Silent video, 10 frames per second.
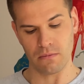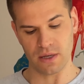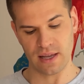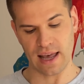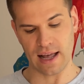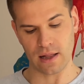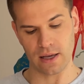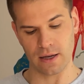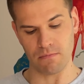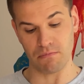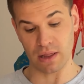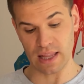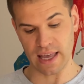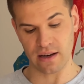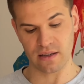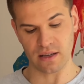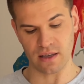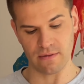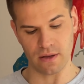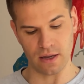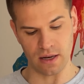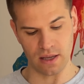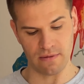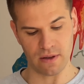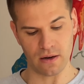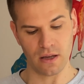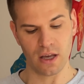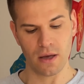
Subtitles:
metallic blend to give it an even